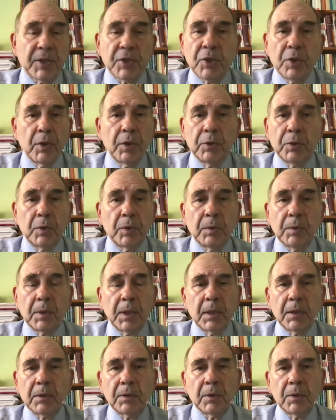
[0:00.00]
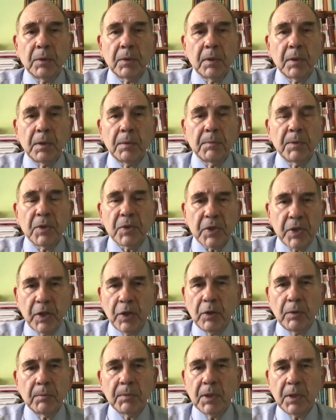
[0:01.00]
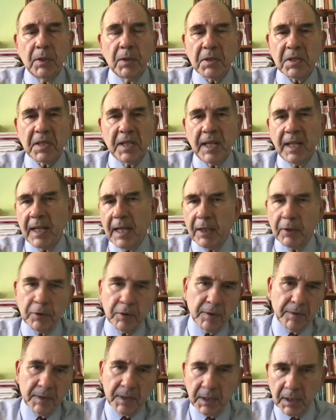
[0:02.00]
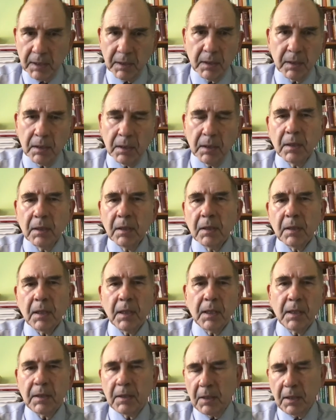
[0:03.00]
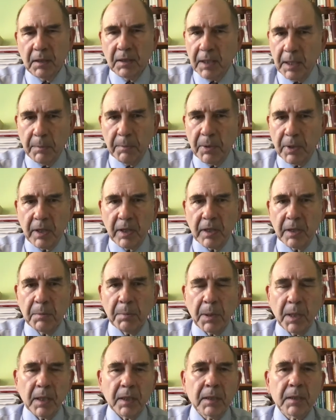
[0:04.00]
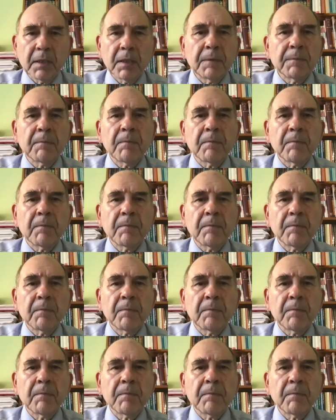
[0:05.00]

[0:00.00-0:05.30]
You go to, to a museum, you know, stay out of the uh, contemporary part.